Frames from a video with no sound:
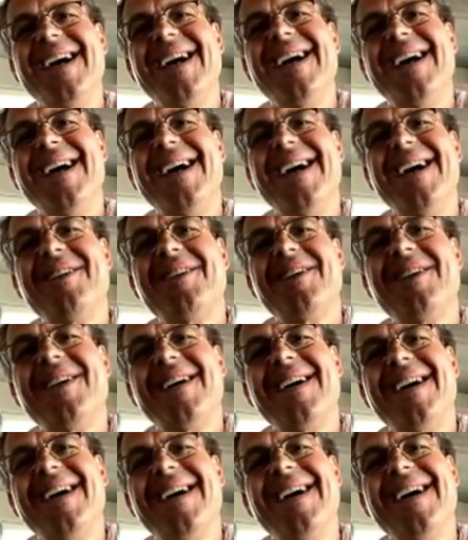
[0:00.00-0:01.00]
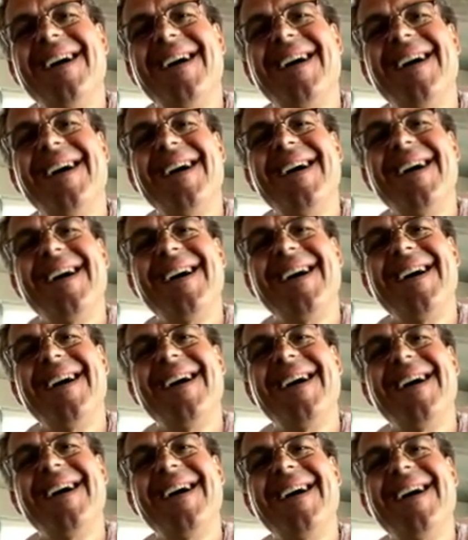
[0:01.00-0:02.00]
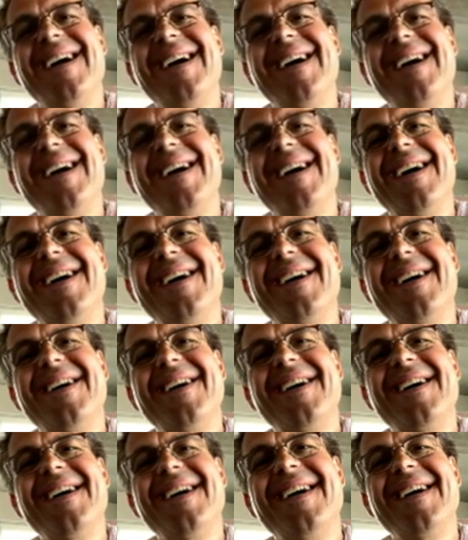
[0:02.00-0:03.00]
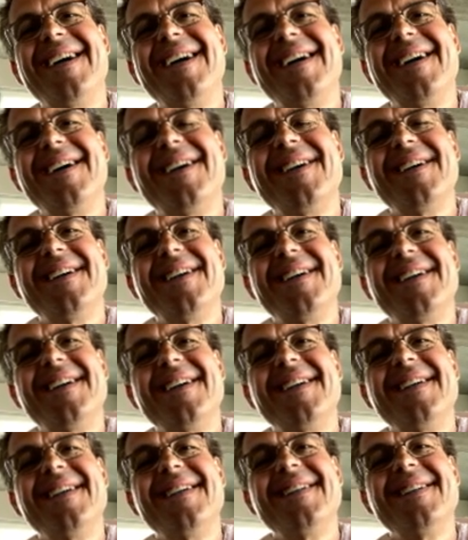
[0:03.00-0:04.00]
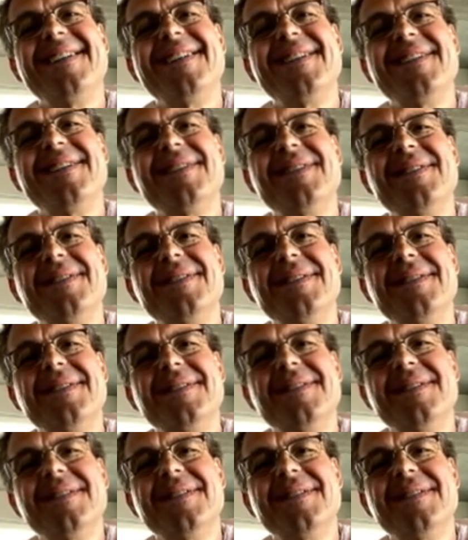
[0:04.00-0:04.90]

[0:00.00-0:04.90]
The person shown says nothing.